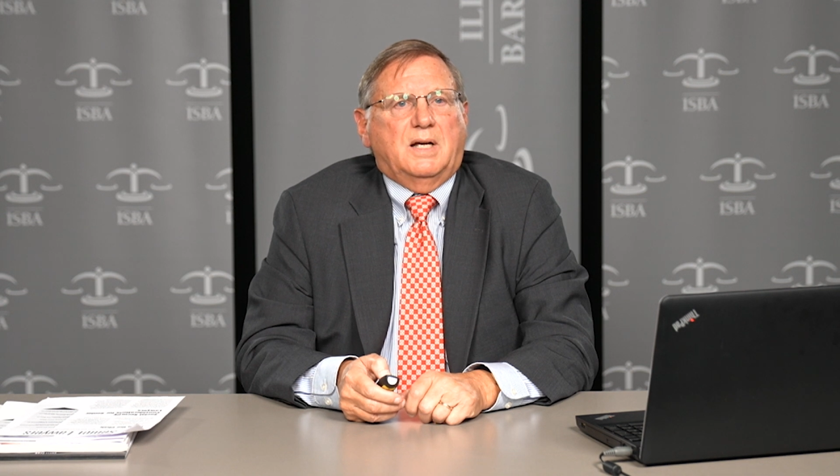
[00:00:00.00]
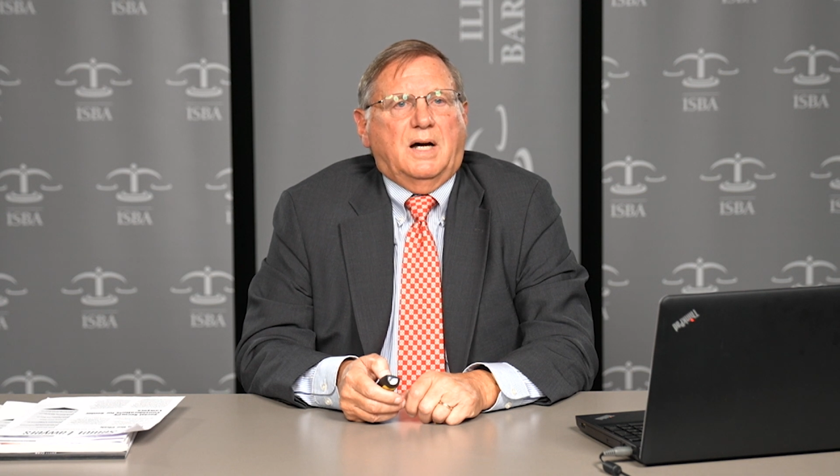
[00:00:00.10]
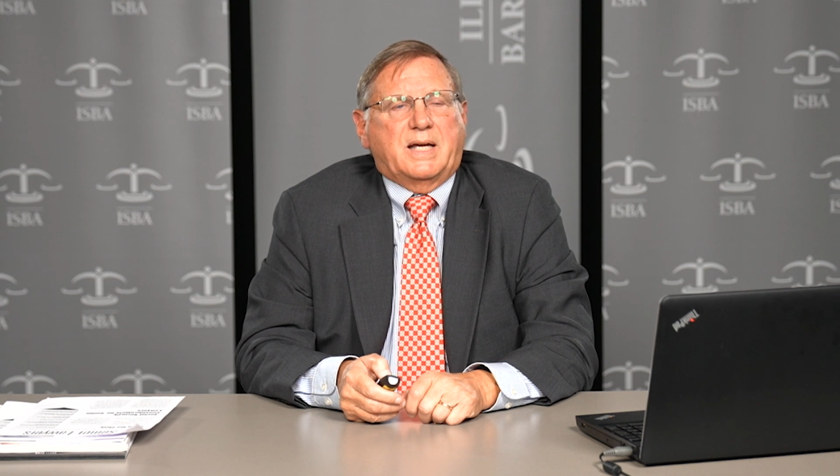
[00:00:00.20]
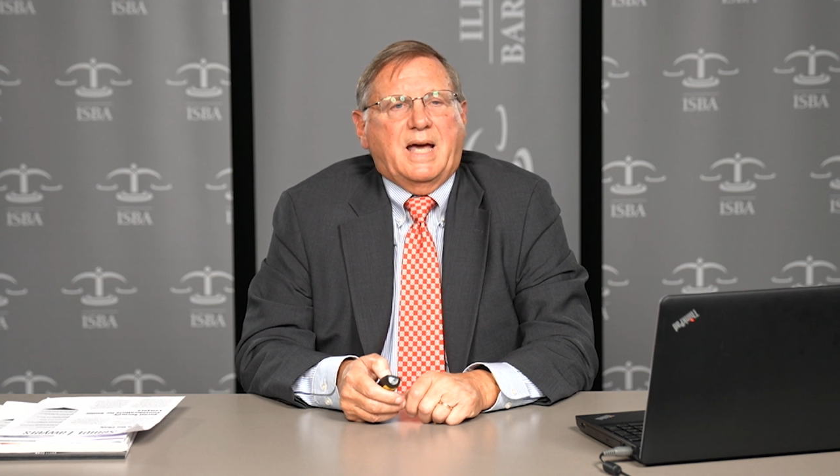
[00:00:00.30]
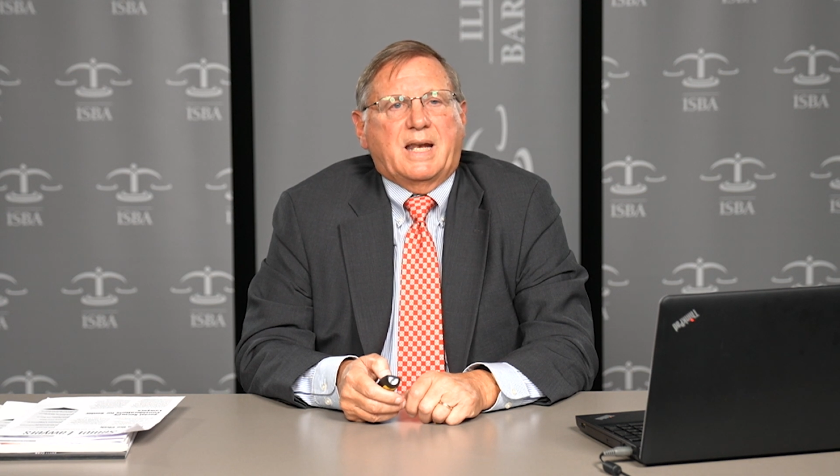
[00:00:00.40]

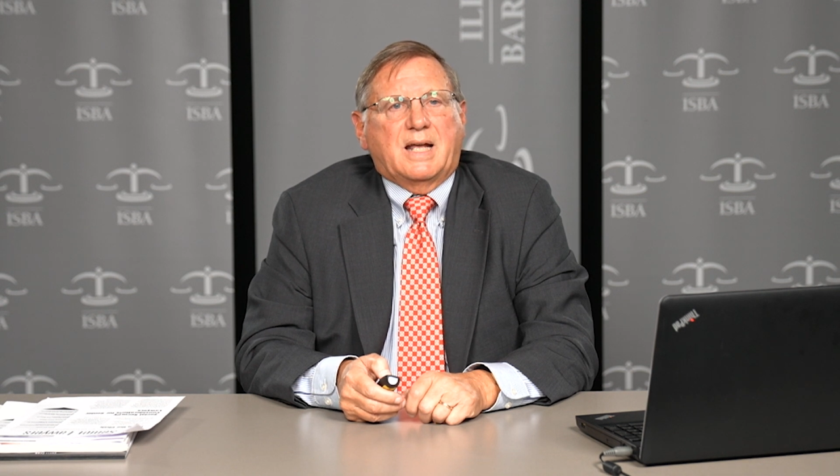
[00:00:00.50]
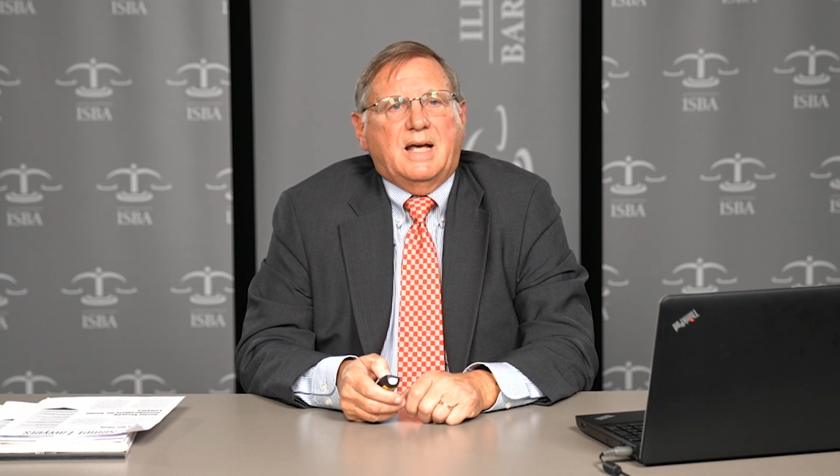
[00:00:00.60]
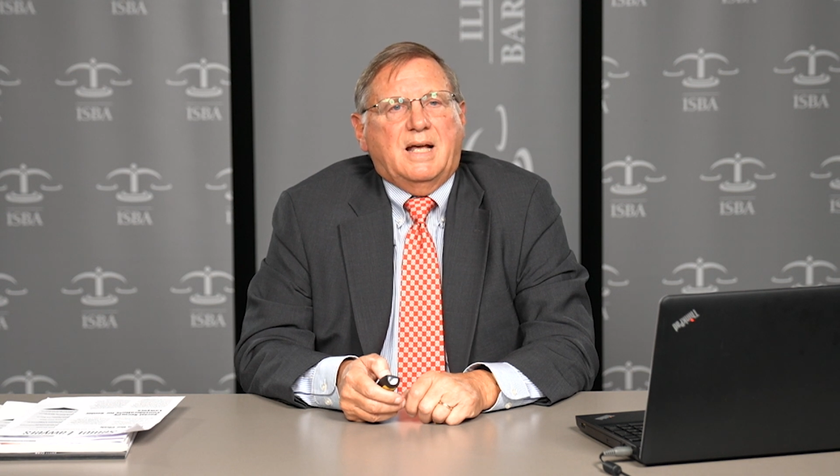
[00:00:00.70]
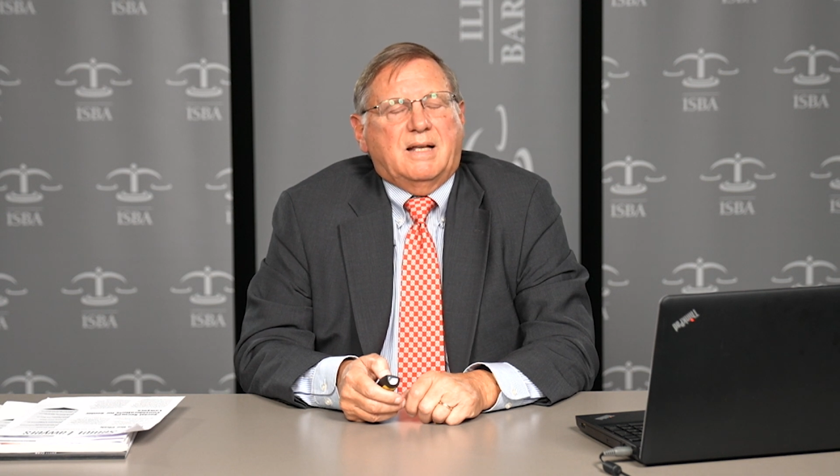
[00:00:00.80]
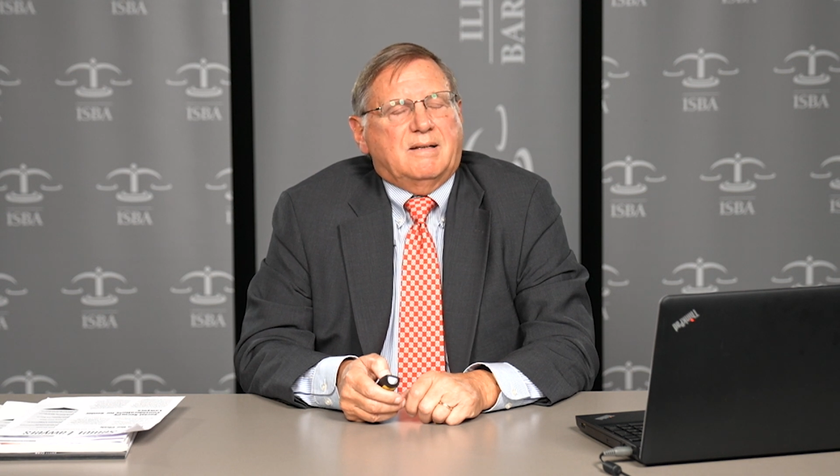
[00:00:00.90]
Again,
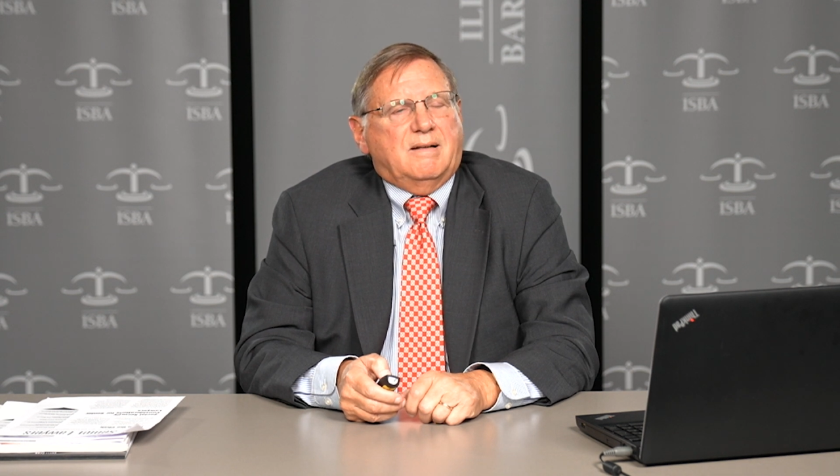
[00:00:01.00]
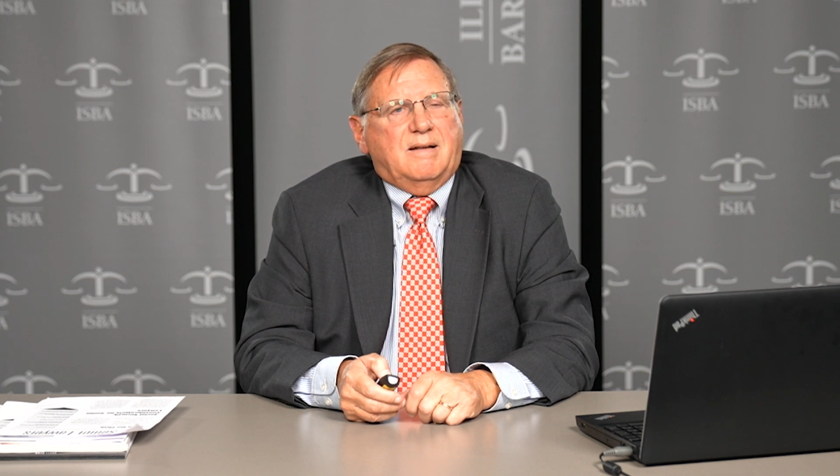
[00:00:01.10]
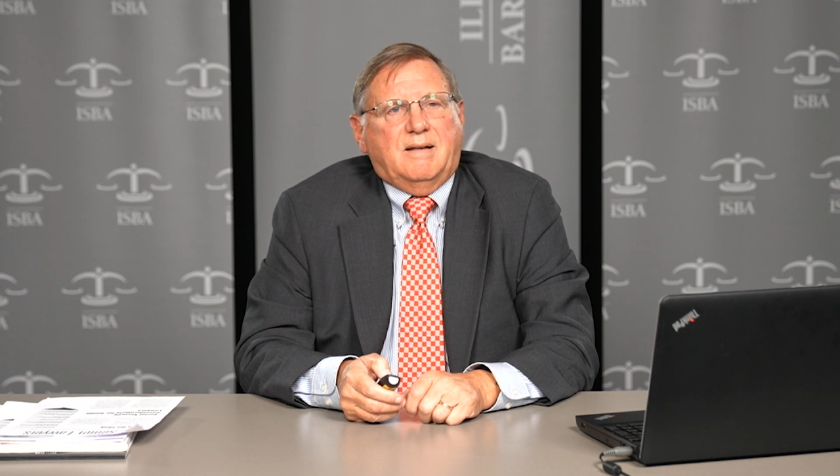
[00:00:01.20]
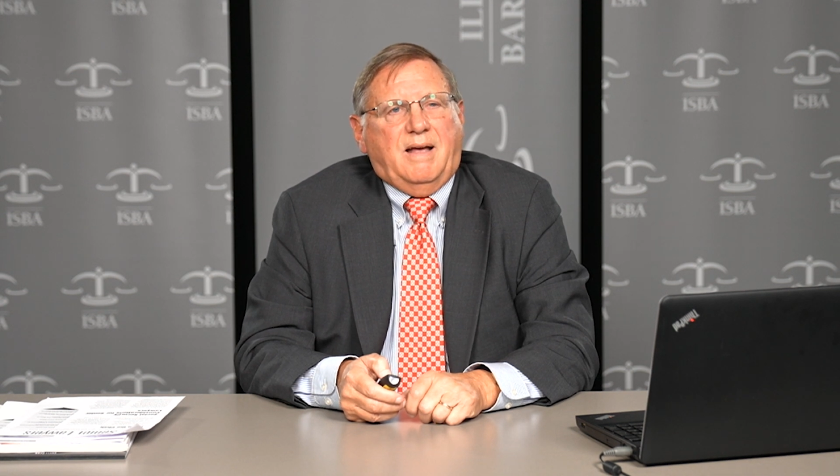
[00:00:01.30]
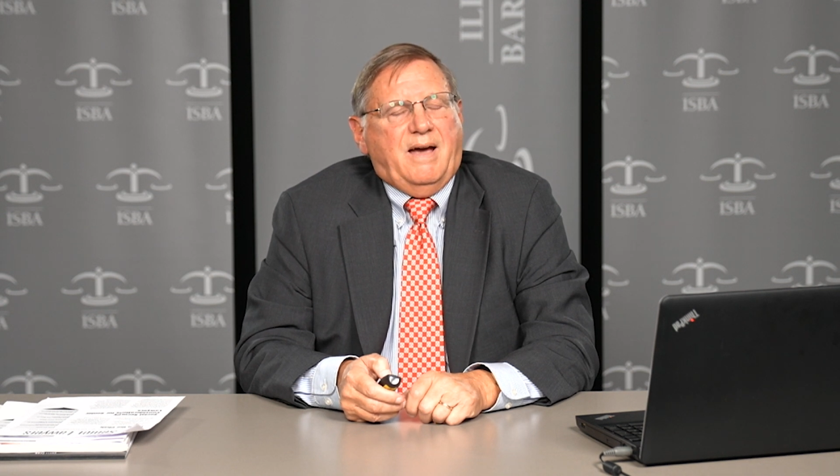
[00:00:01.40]

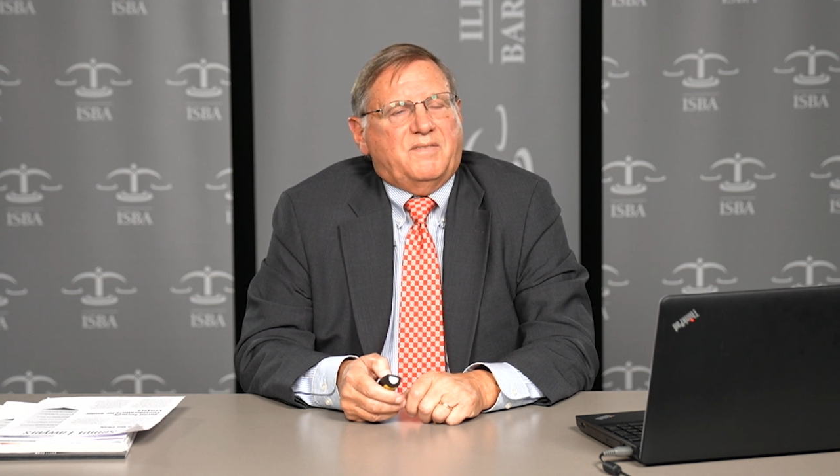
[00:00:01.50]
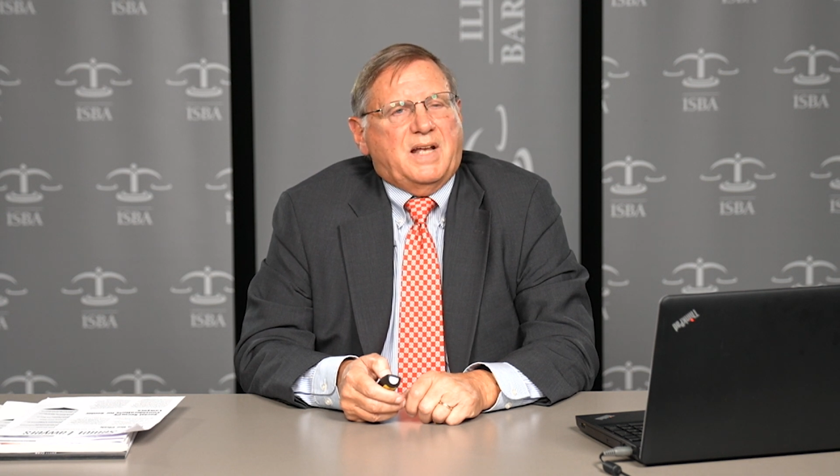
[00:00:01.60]
have